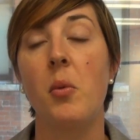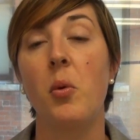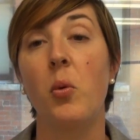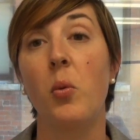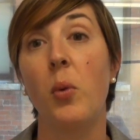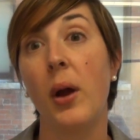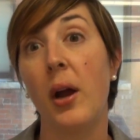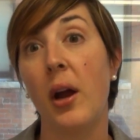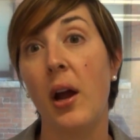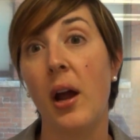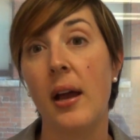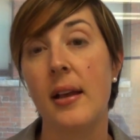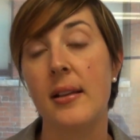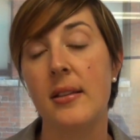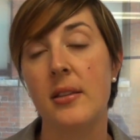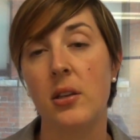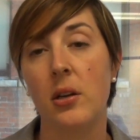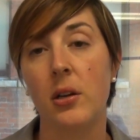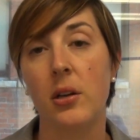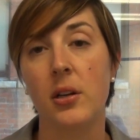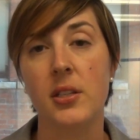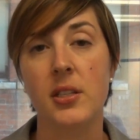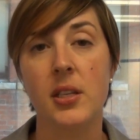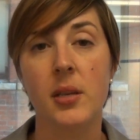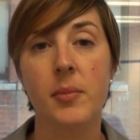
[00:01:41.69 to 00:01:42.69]
Whereas
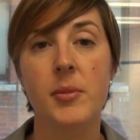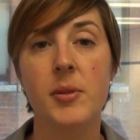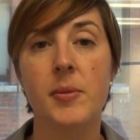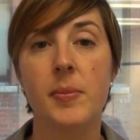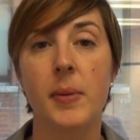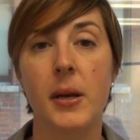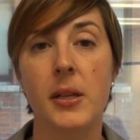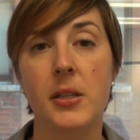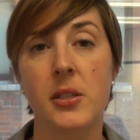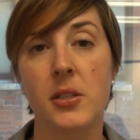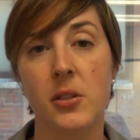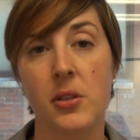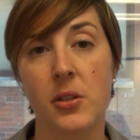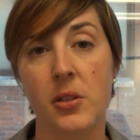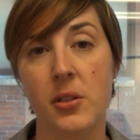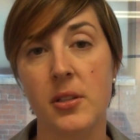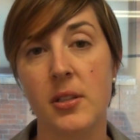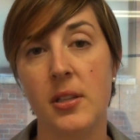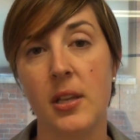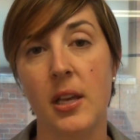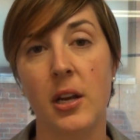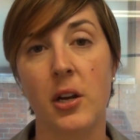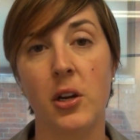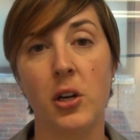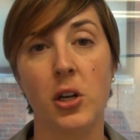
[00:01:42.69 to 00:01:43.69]
there are some sponsors
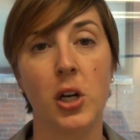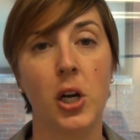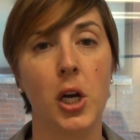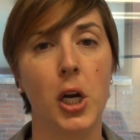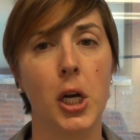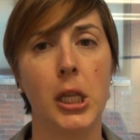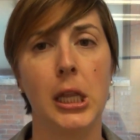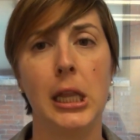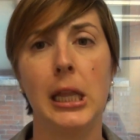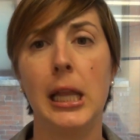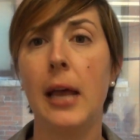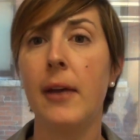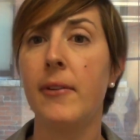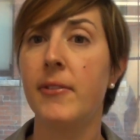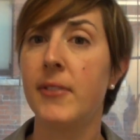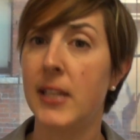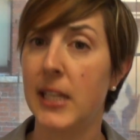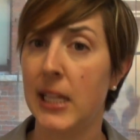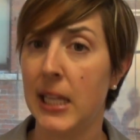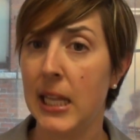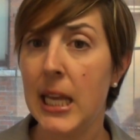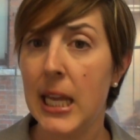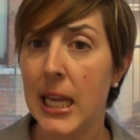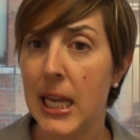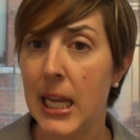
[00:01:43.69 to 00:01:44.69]
that are called
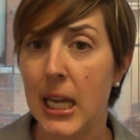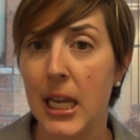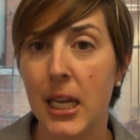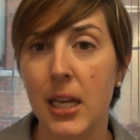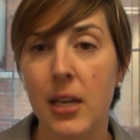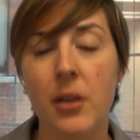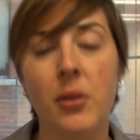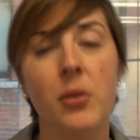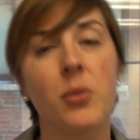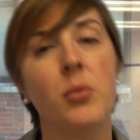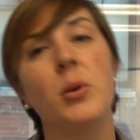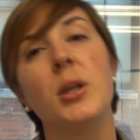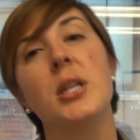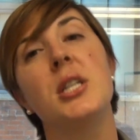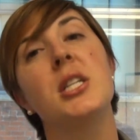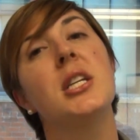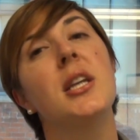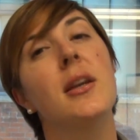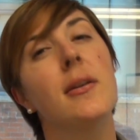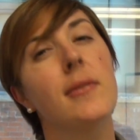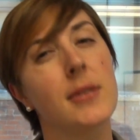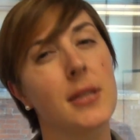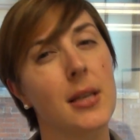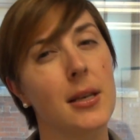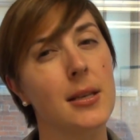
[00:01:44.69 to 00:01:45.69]
left-lean, which
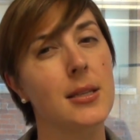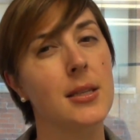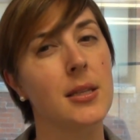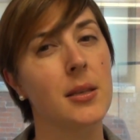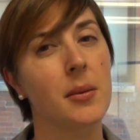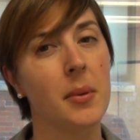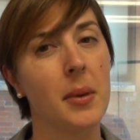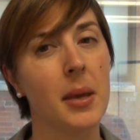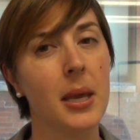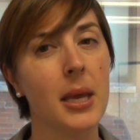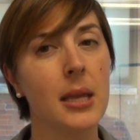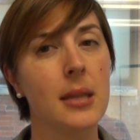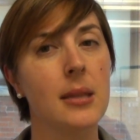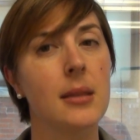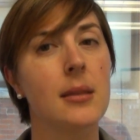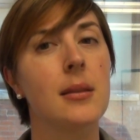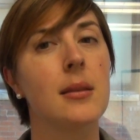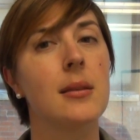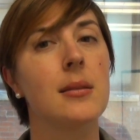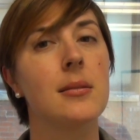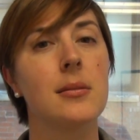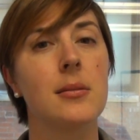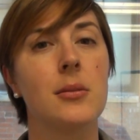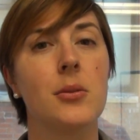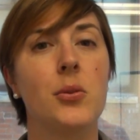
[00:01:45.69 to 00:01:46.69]
gives us some hints
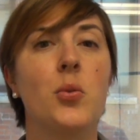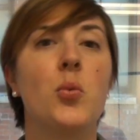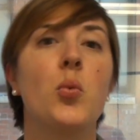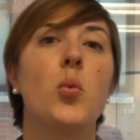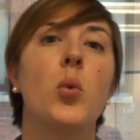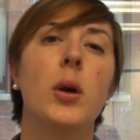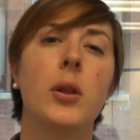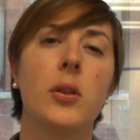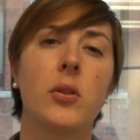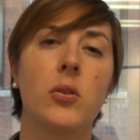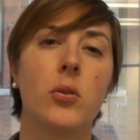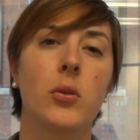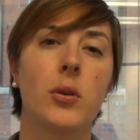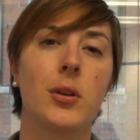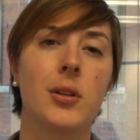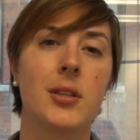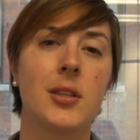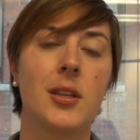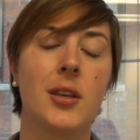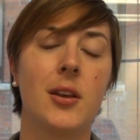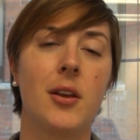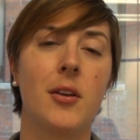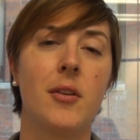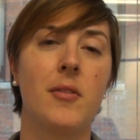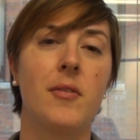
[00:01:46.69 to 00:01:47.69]
into what
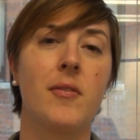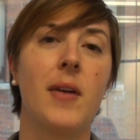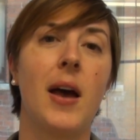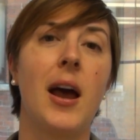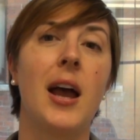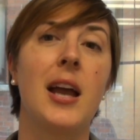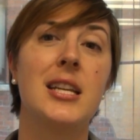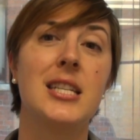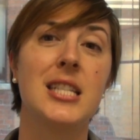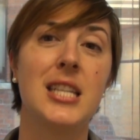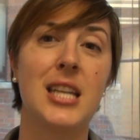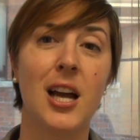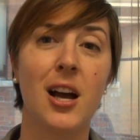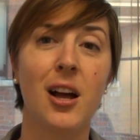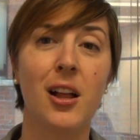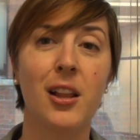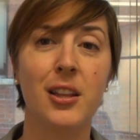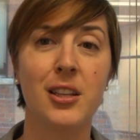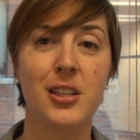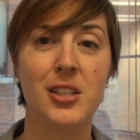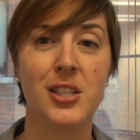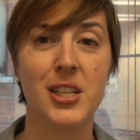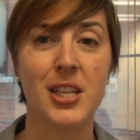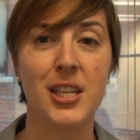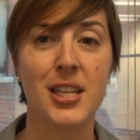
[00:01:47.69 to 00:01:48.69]
sorts of
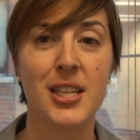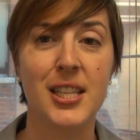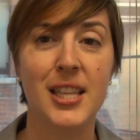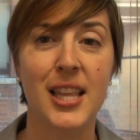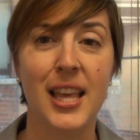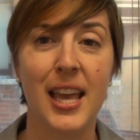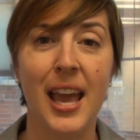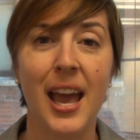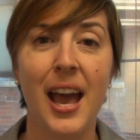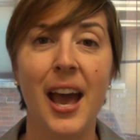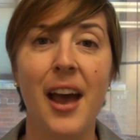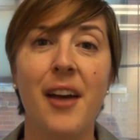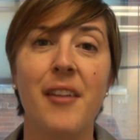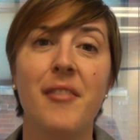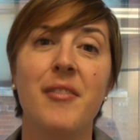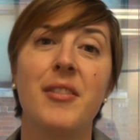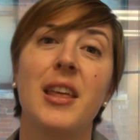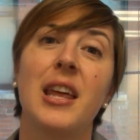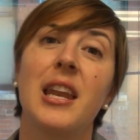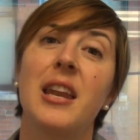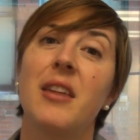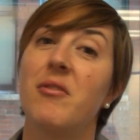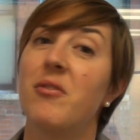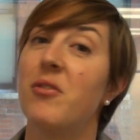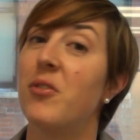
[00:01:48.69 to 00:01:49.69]
ideologies they have
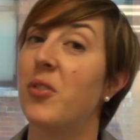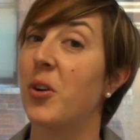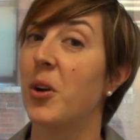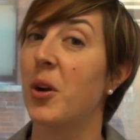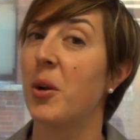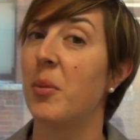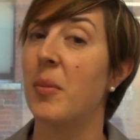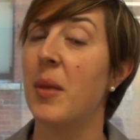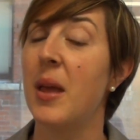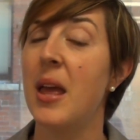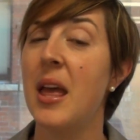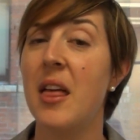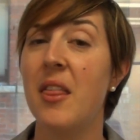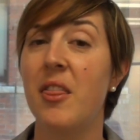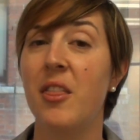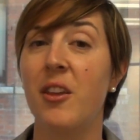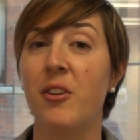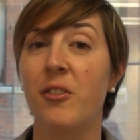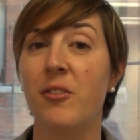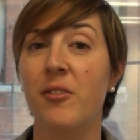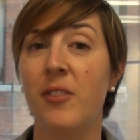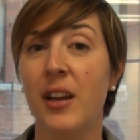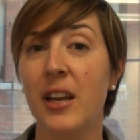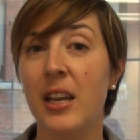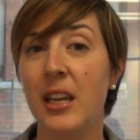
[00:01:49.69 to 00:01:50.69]
that inform their
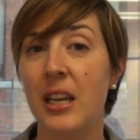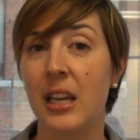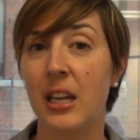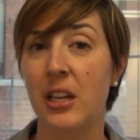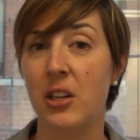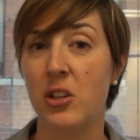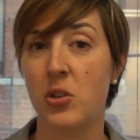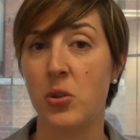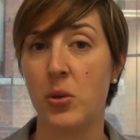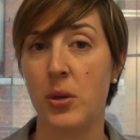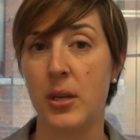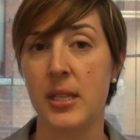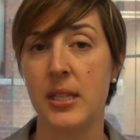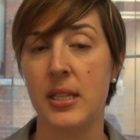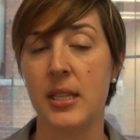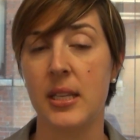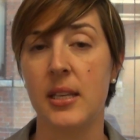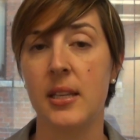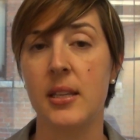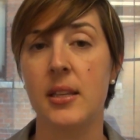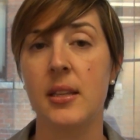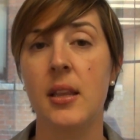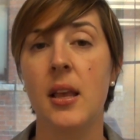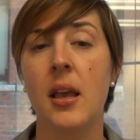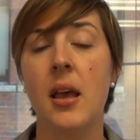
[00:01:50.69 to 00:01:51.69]
funding
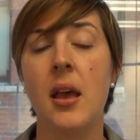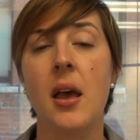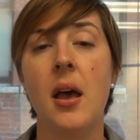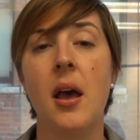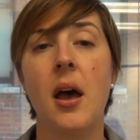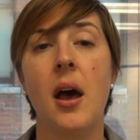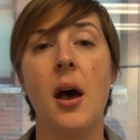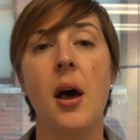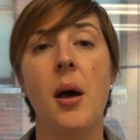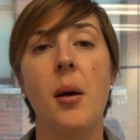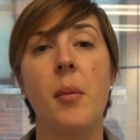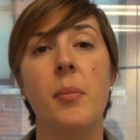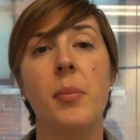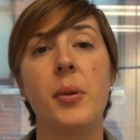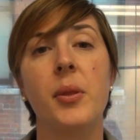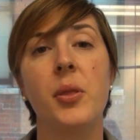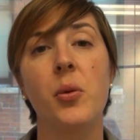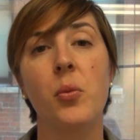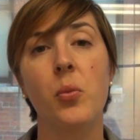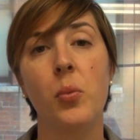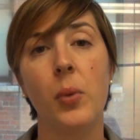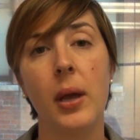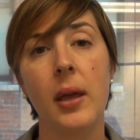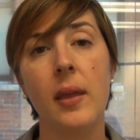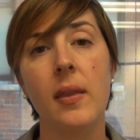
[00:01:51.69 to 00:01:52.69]
choices. But
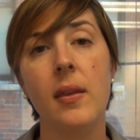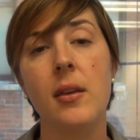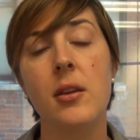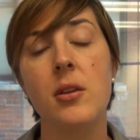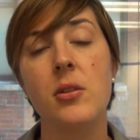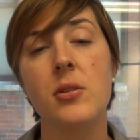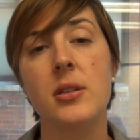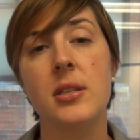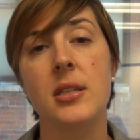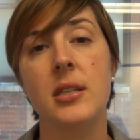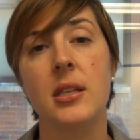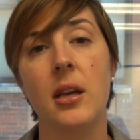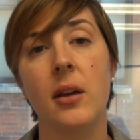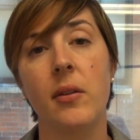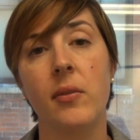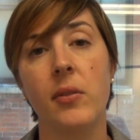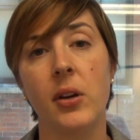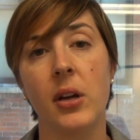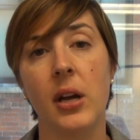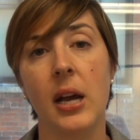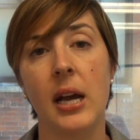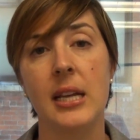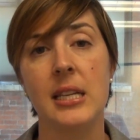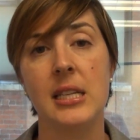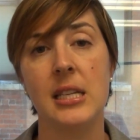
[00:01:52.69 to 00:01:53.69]
the way that you
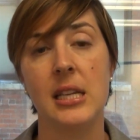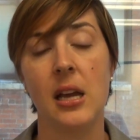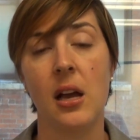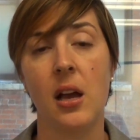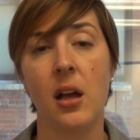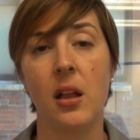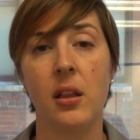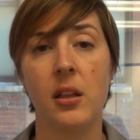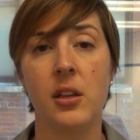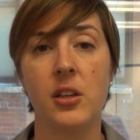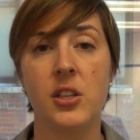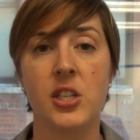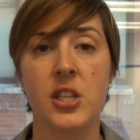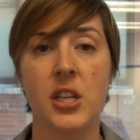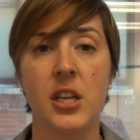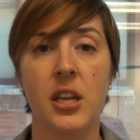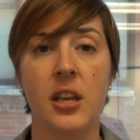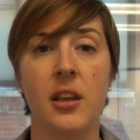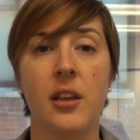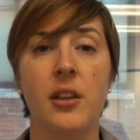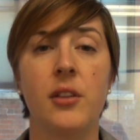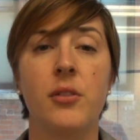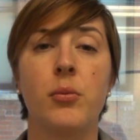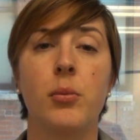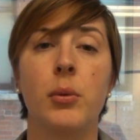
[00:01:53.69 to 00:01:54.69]
discover
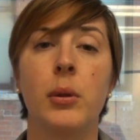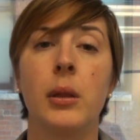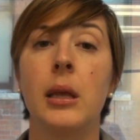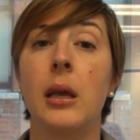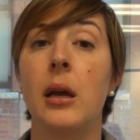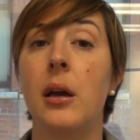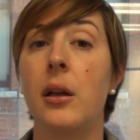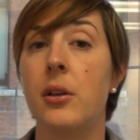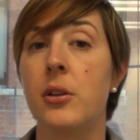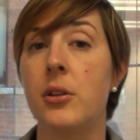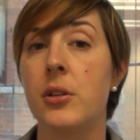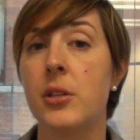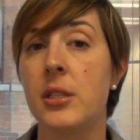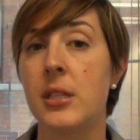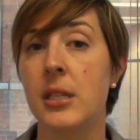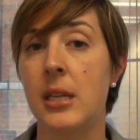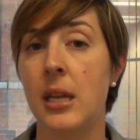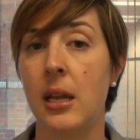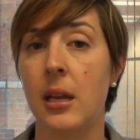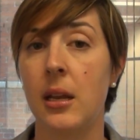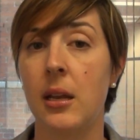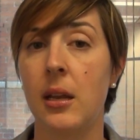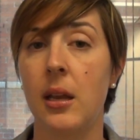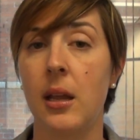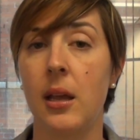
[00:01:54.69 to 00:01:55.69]
ideology is really
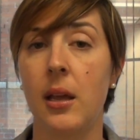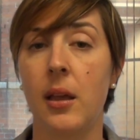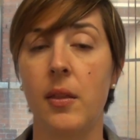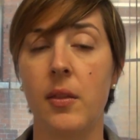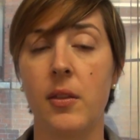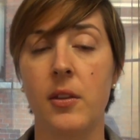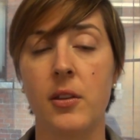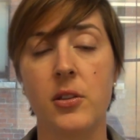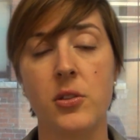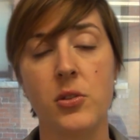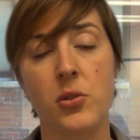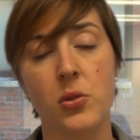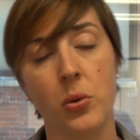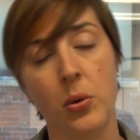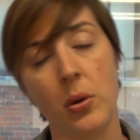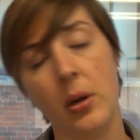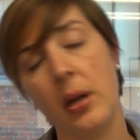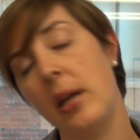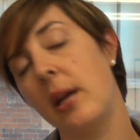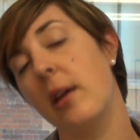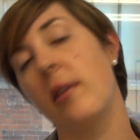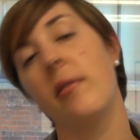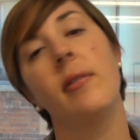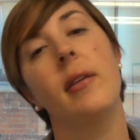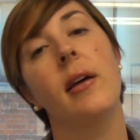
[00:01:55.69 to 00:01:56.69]
understanding the
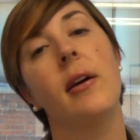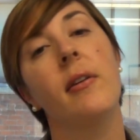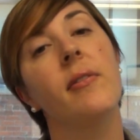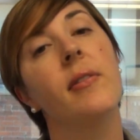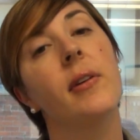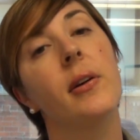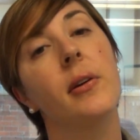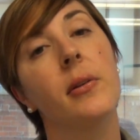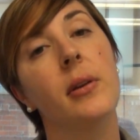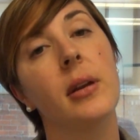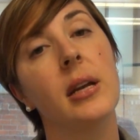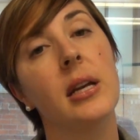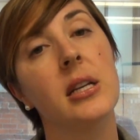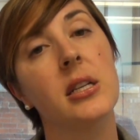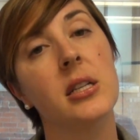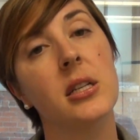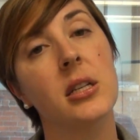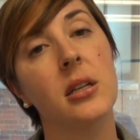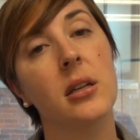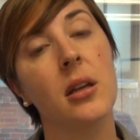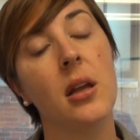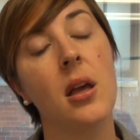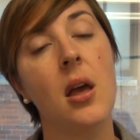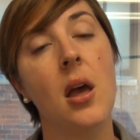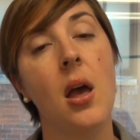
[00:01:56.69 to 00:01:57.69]
story of that
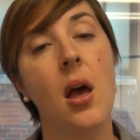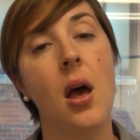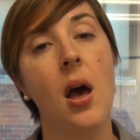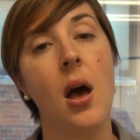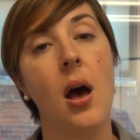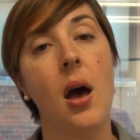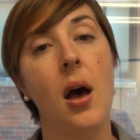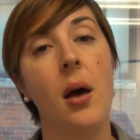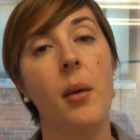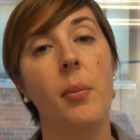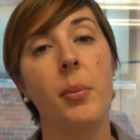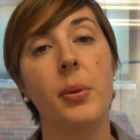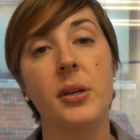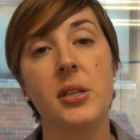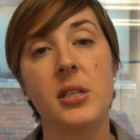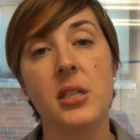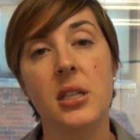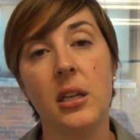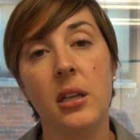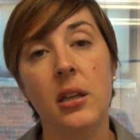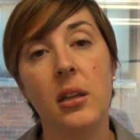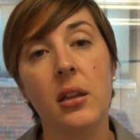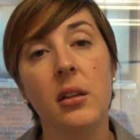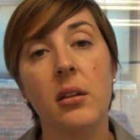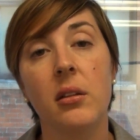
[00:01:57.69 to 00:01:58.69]
foundation,
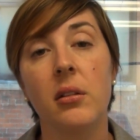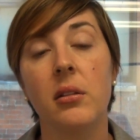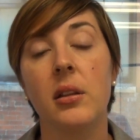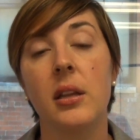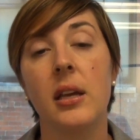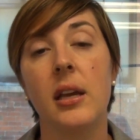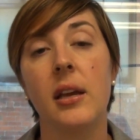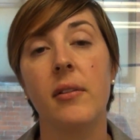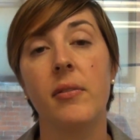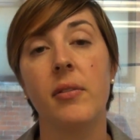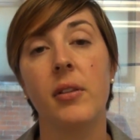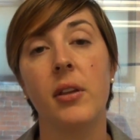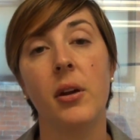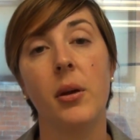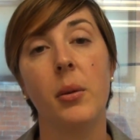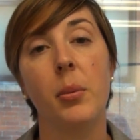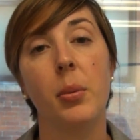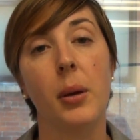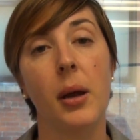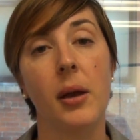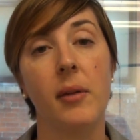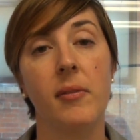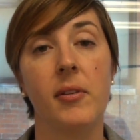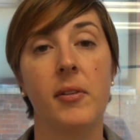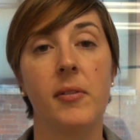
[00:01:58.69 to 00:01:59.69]
particularly if they're a
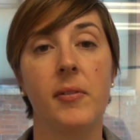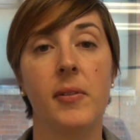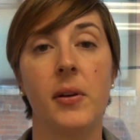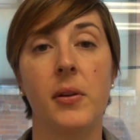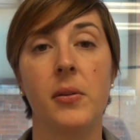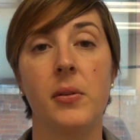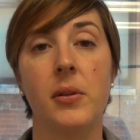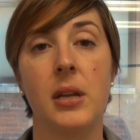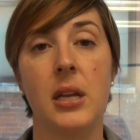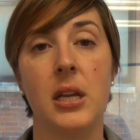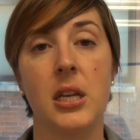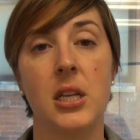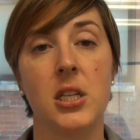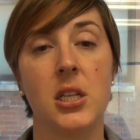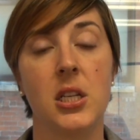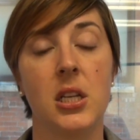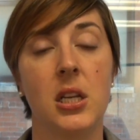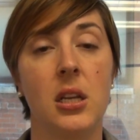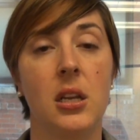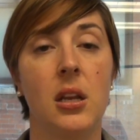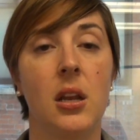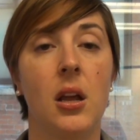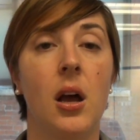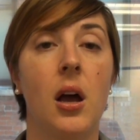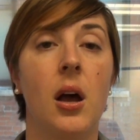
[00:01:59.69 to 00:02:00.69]
private
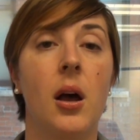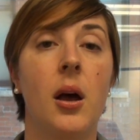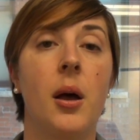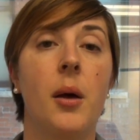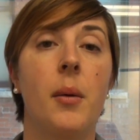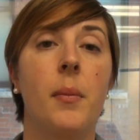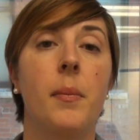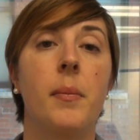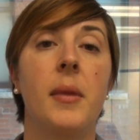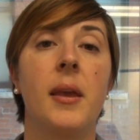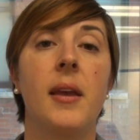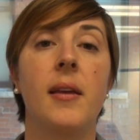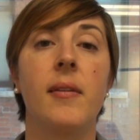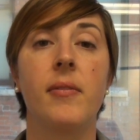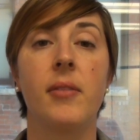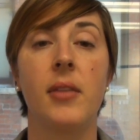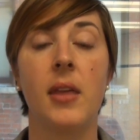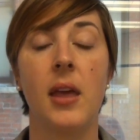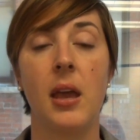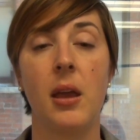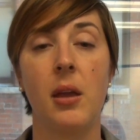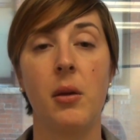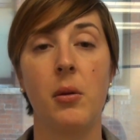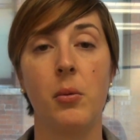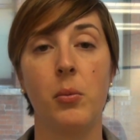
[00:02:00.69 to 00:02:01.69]
foundation, if
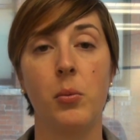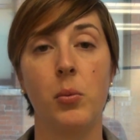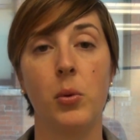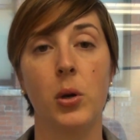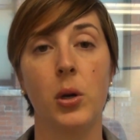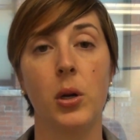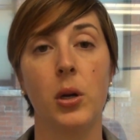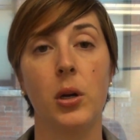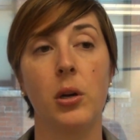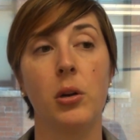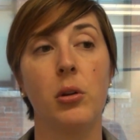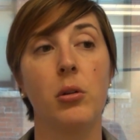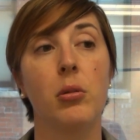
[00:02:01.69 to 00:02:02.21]
they were